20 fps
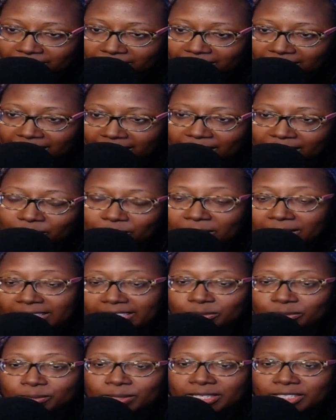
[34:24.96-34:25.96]
And while
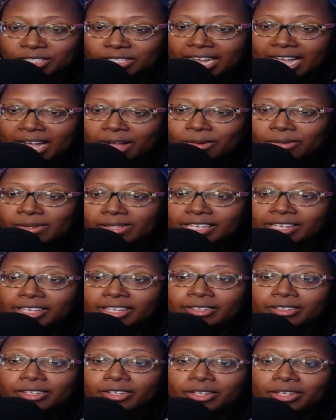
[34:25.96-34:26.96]
he's rushing out,
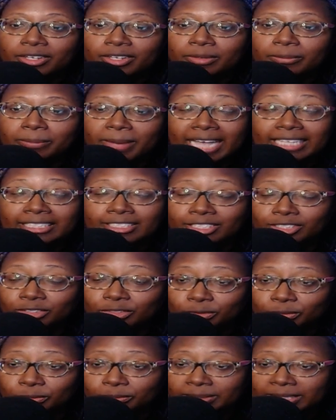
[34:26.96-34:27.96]
he passes
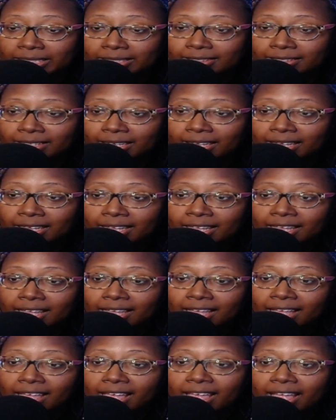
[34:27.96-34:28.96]
Suman.
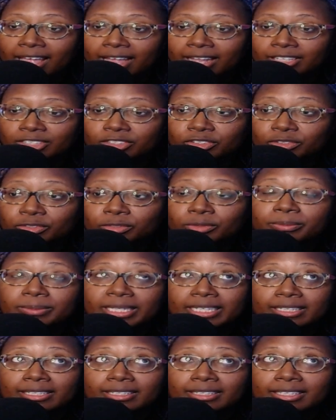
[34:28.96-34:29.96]
And
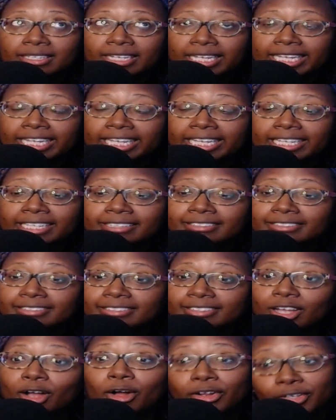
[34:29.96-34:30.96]
Suman
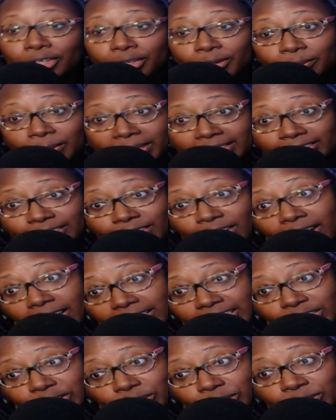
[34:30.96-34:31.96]
is on her way to
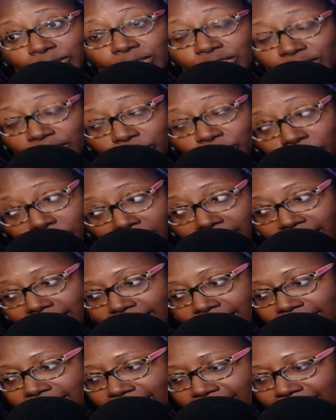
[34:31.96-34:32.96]
talk to
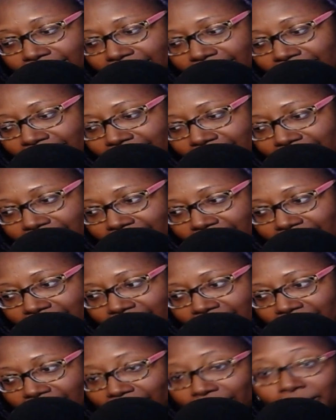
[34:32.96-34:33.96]
Jiwon
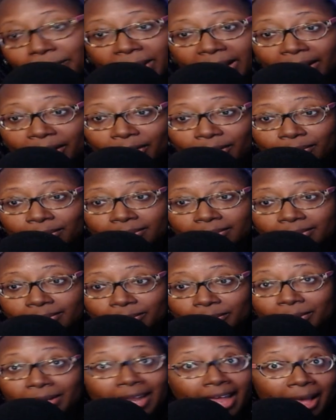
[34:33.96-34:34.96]
about
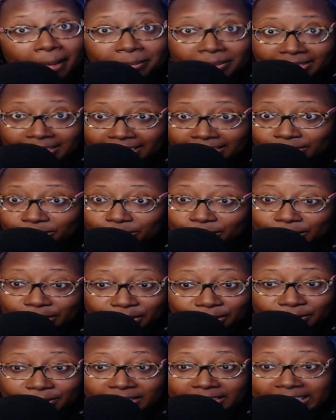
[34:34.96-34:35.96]
what happened at the
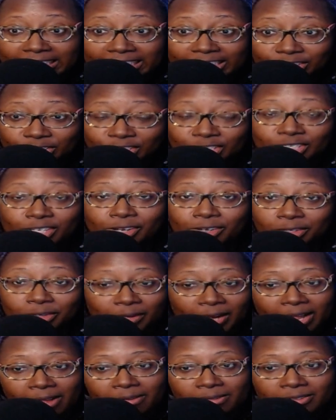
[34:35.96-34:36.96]
reunion because she called her
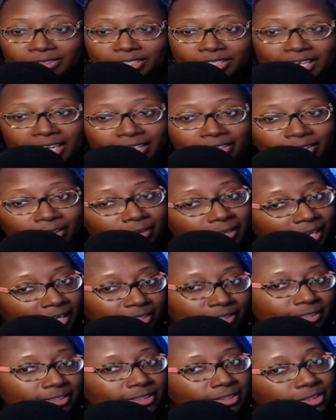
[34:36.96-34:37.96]
out. She got called
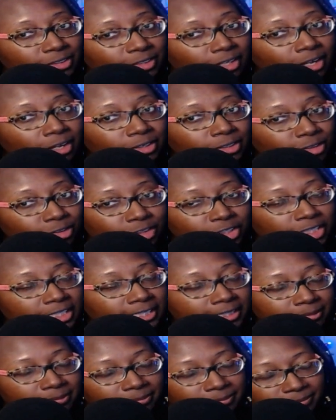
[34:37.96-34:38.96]
out on all her
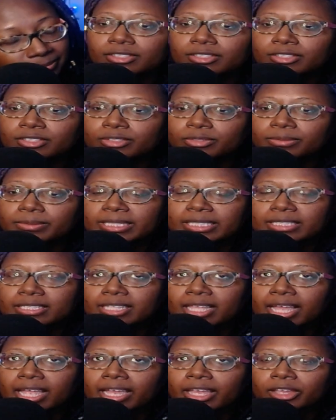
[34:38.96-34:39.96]
shit. Suman's
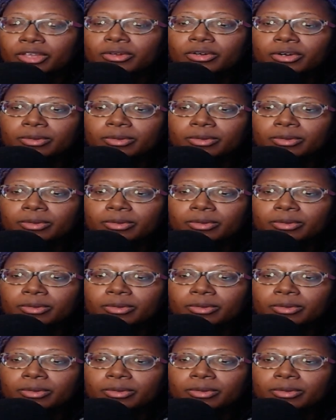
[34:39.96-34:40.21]
like, "You don't